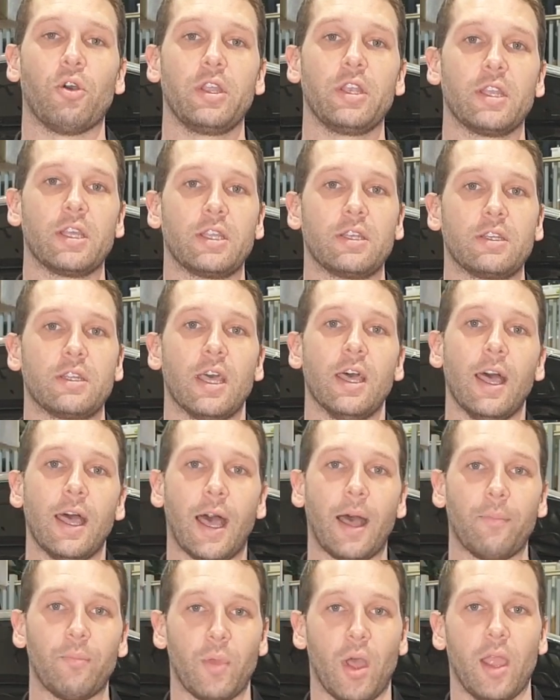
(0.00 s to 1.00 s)
and
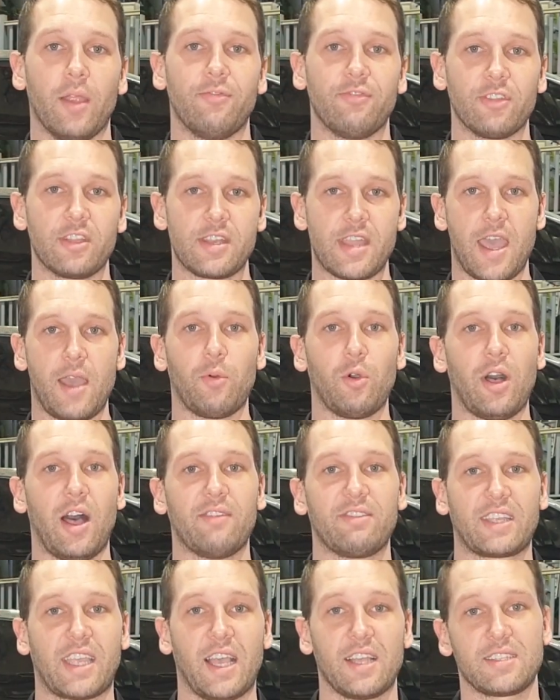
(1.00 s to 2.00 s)
hopefully now we'll have a
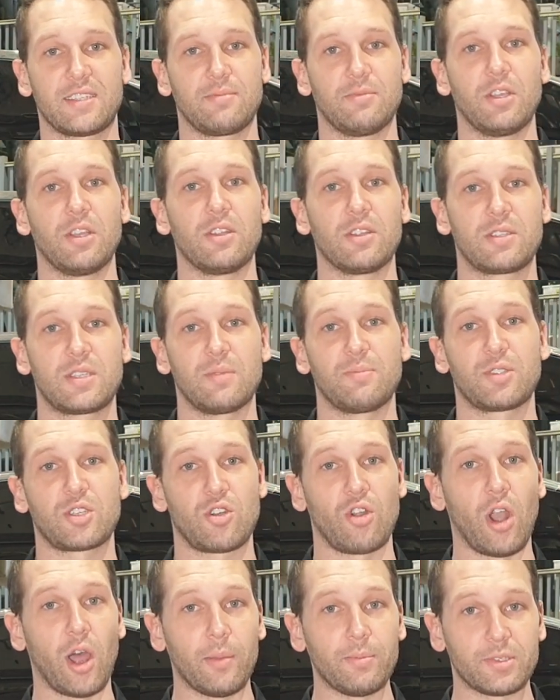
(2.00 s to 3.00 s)
customer that will
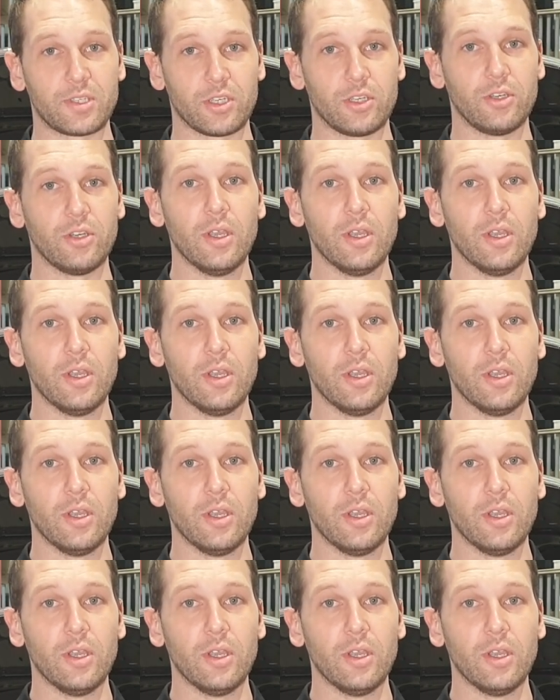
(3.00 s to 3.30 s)
subscribe to